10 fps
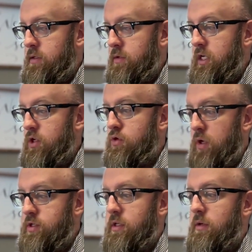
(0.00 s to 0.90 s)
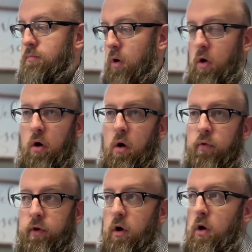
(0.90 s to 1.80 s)
So he trusted Paul
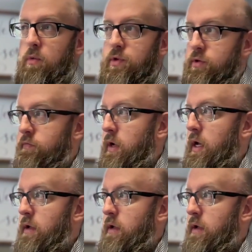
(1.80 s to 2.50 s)
that all would survive.